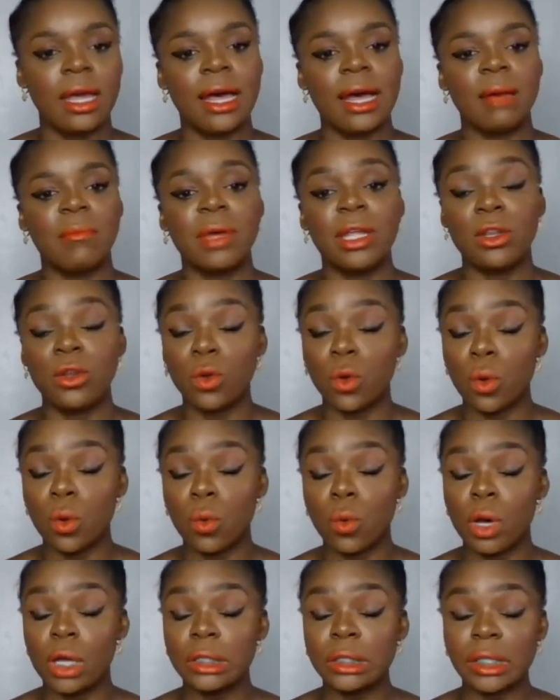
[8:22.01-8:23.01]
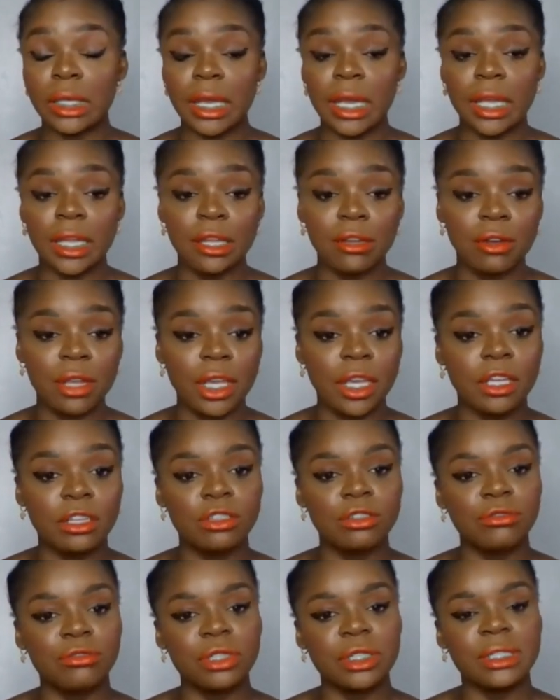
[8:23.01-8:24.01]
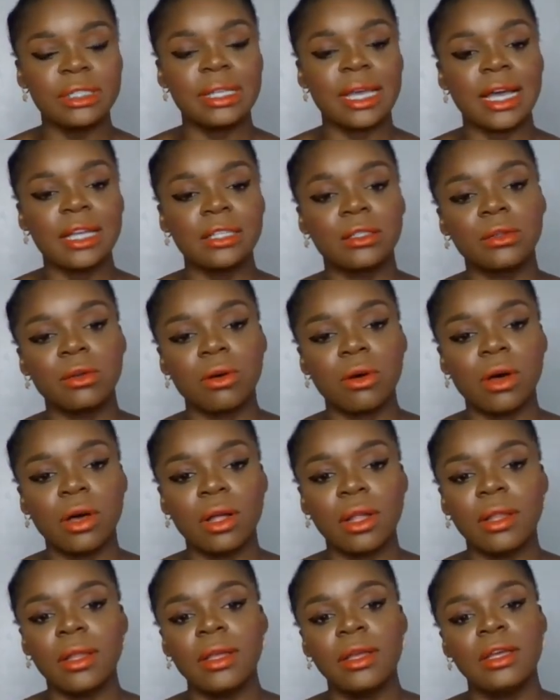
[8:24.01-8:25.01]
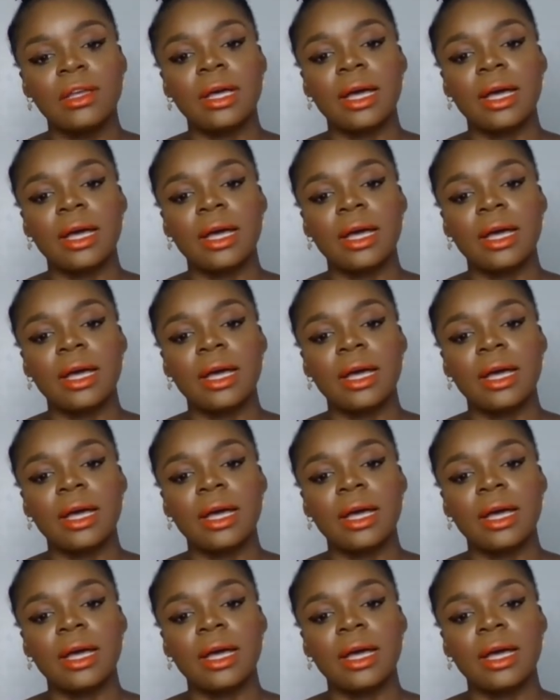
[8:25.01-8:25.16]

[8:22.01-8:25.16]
I don't want any injuries at all